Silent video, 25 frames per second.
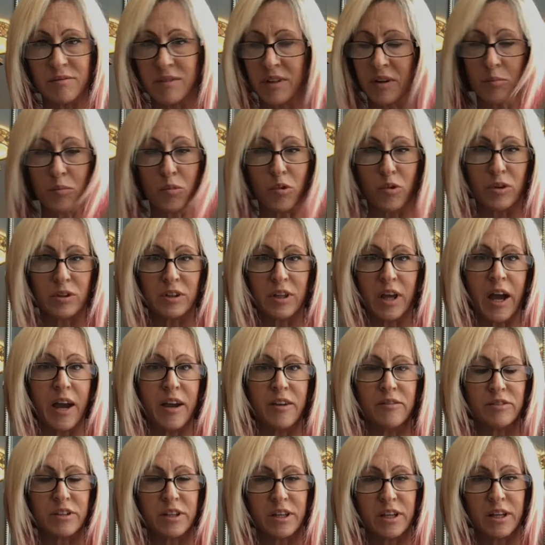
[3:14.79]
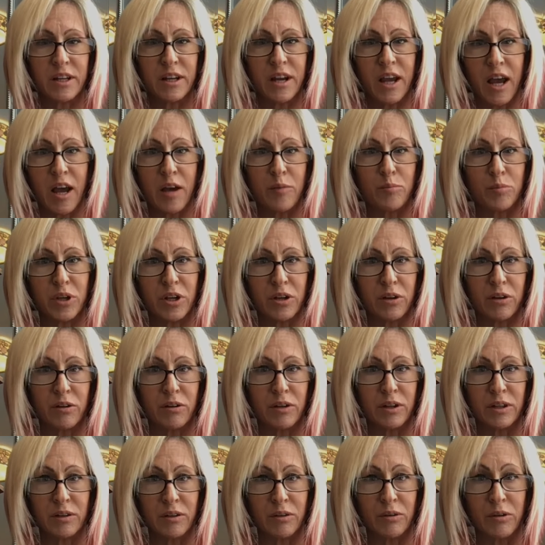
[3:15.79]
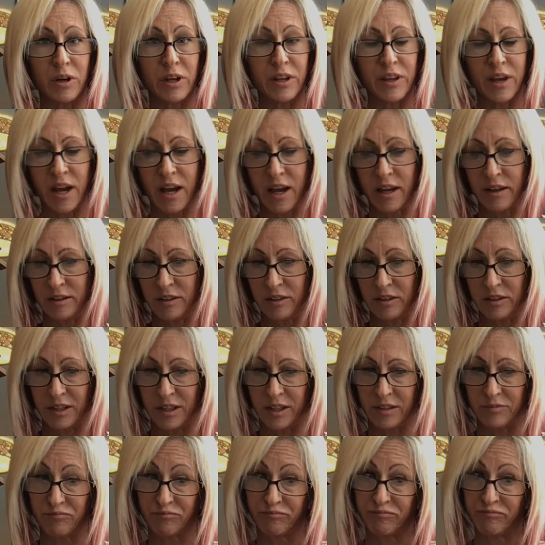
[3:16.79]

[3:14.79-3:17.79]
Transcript: they're more lively and happier and all that. And you're like,